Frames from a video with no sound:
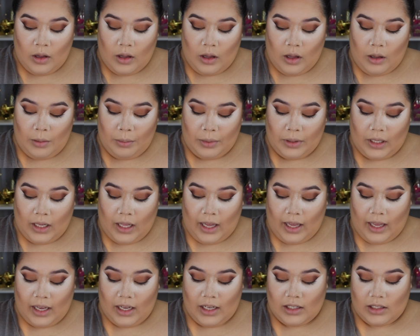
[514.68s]

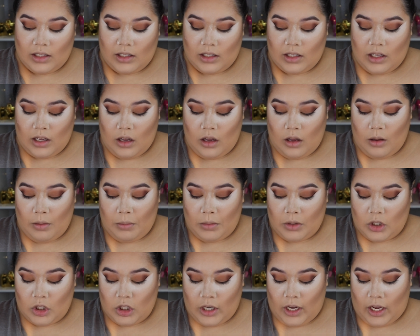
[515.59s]
apply some
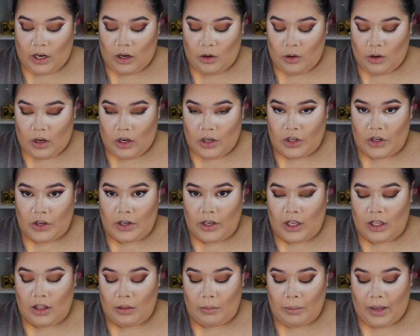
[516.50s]
shadow
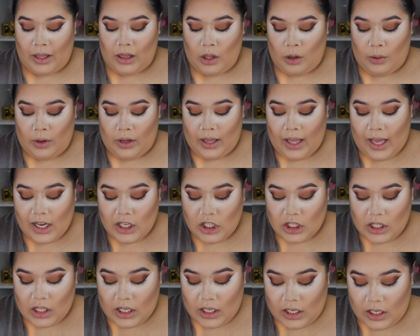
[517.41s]
underneath my lower
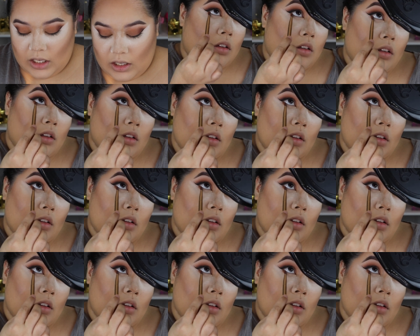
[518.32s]
lash line.